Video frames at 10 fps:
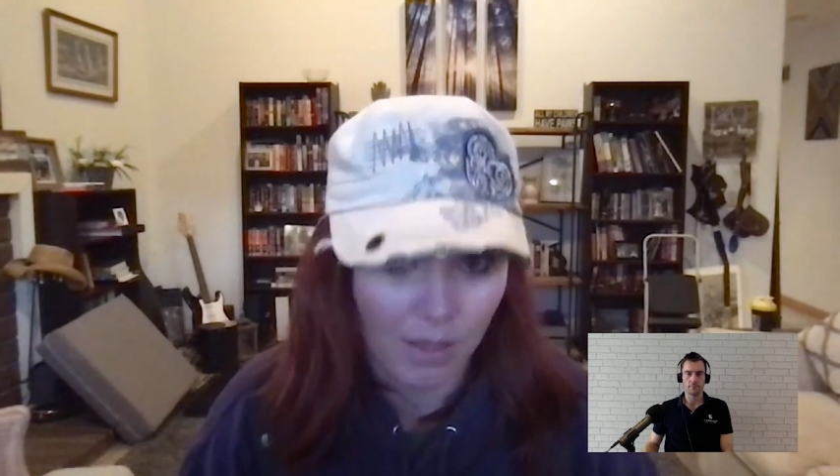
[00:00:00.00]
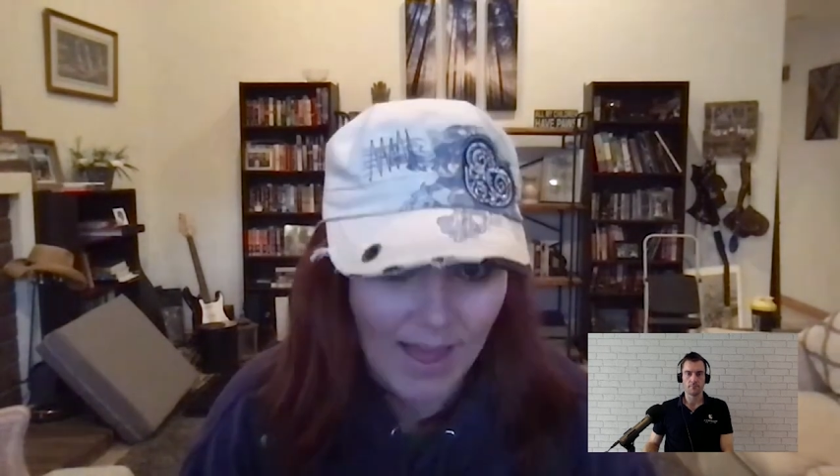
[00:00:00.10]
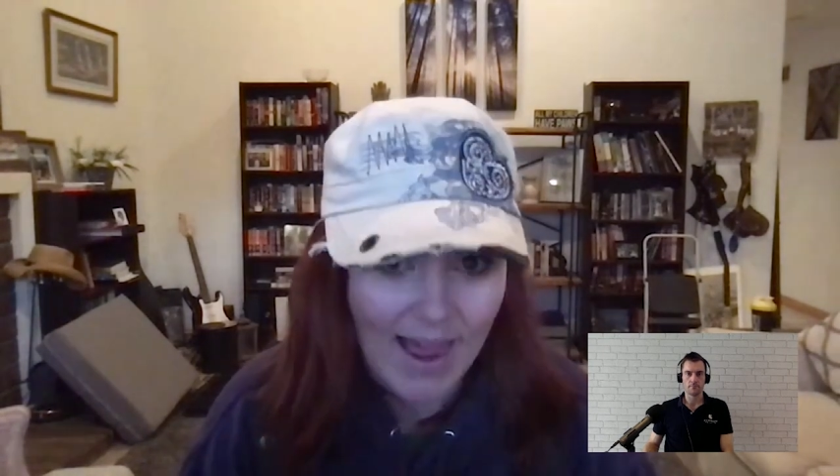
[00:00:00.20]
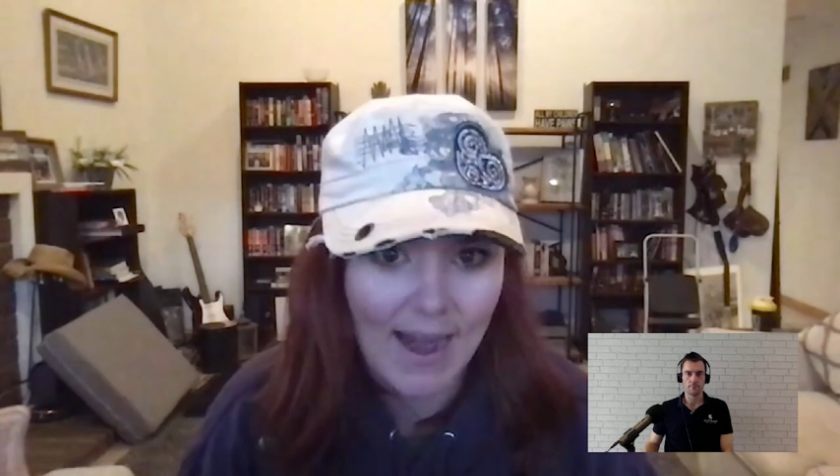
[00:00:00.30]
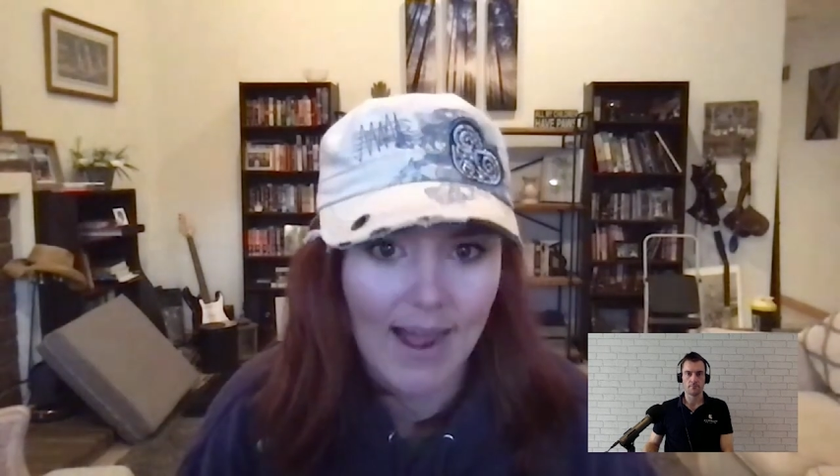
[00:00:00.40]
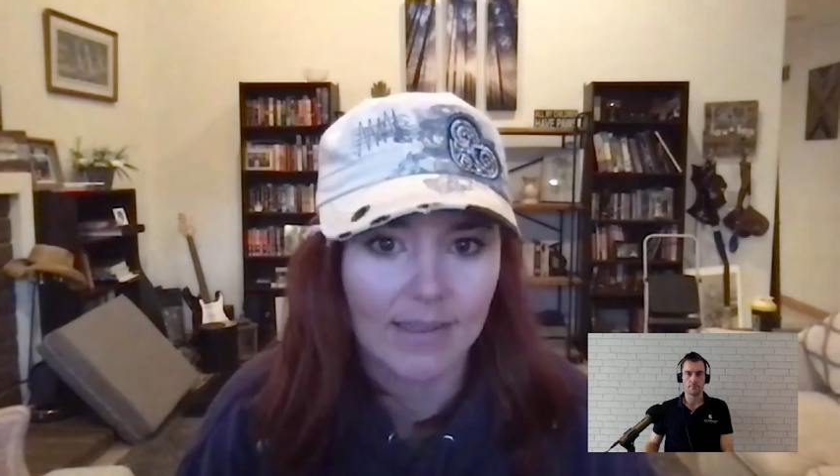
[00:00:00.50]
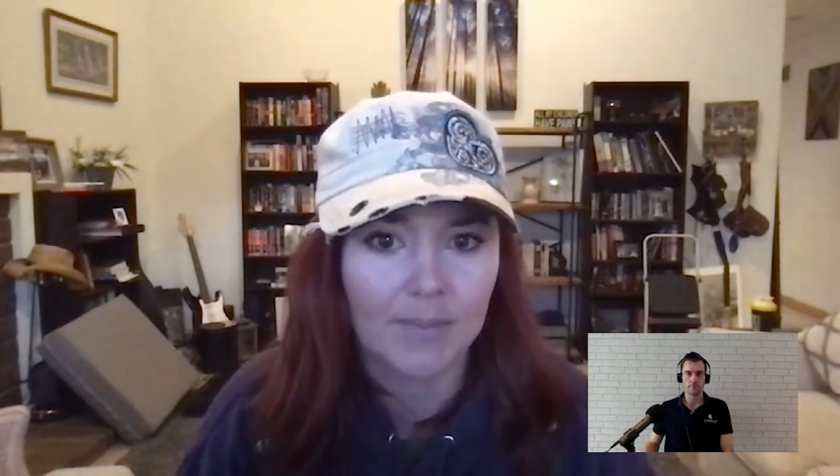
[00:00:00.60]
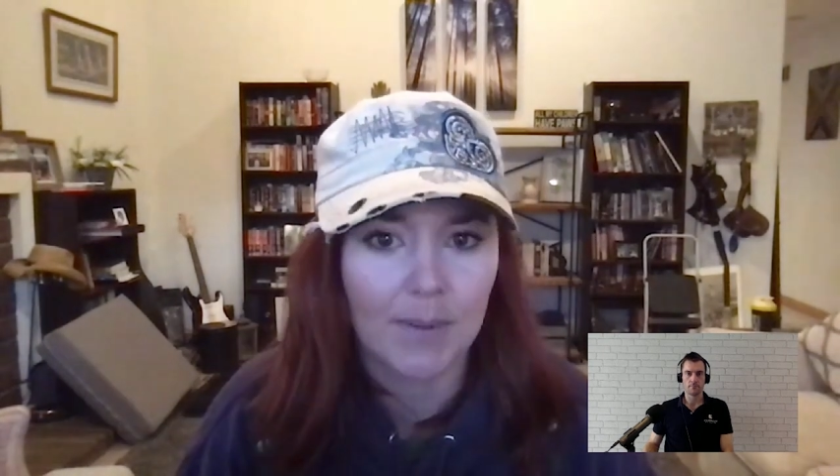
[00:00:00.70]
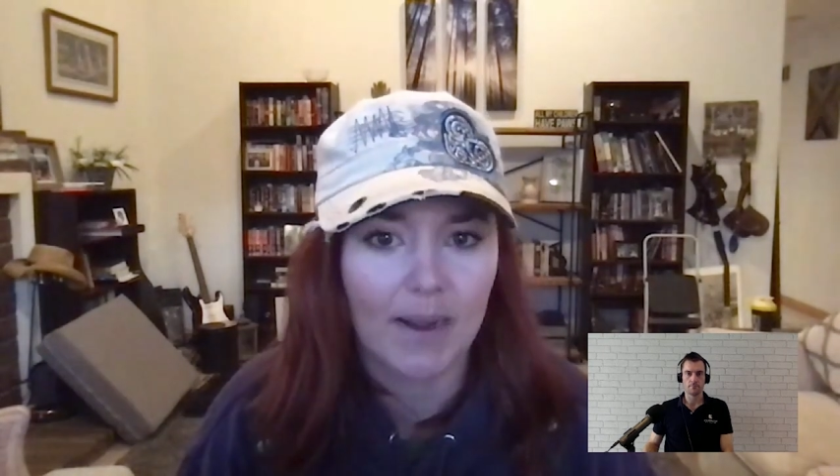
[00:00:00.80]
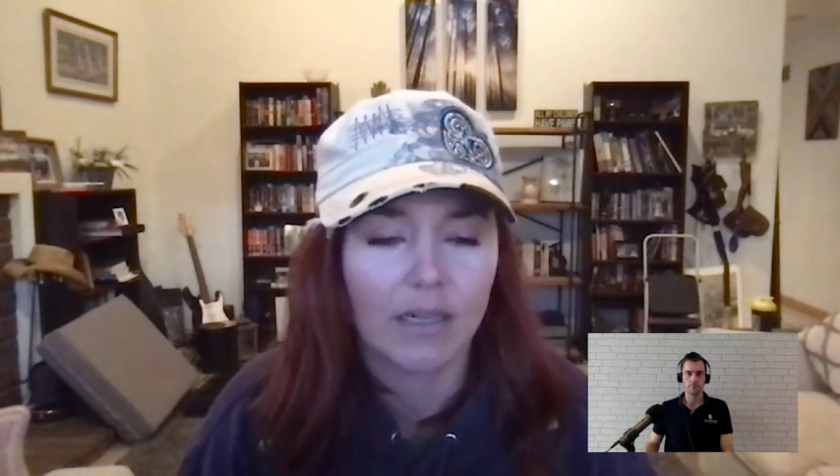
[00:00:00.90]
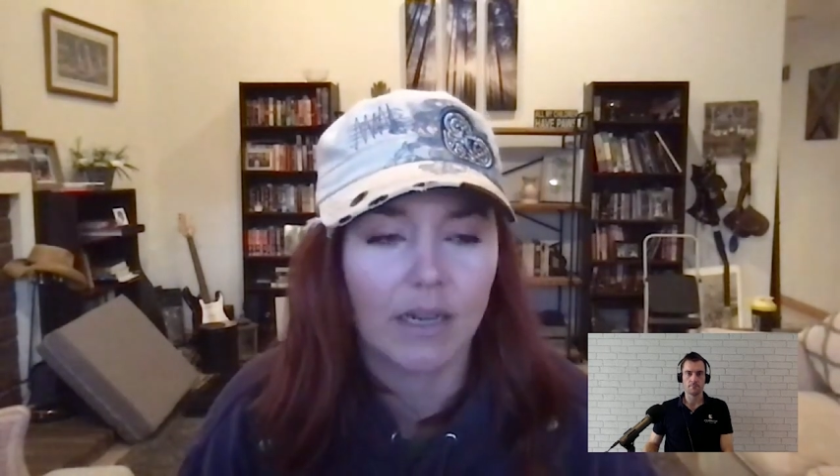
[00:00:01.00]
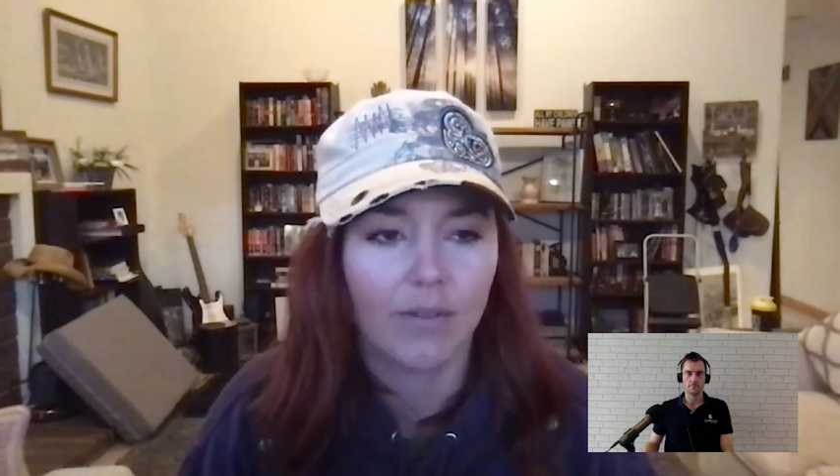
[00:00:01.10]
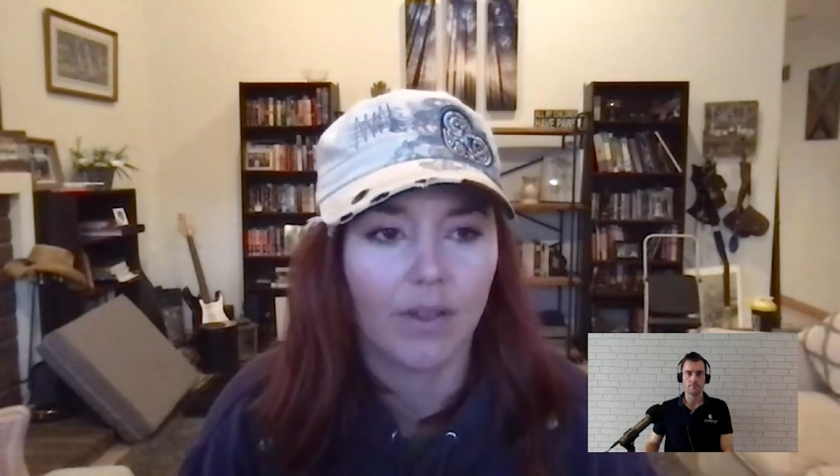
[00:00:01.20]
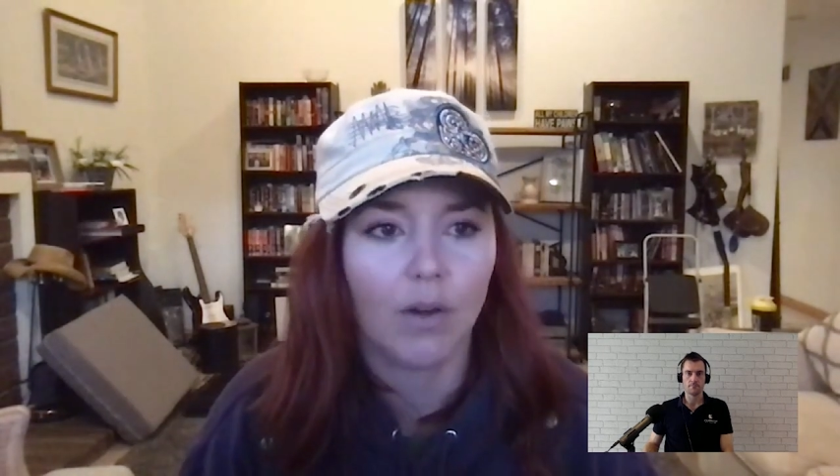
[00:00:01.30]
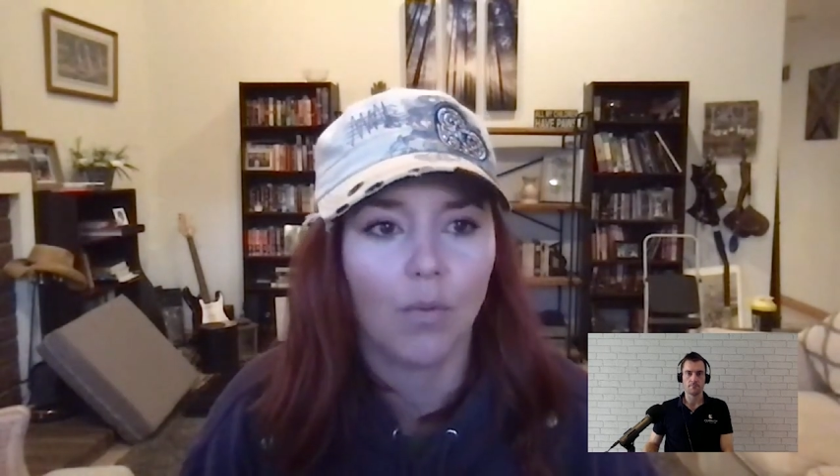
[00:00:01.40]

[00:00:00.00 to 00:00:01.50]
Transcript: that aspect of it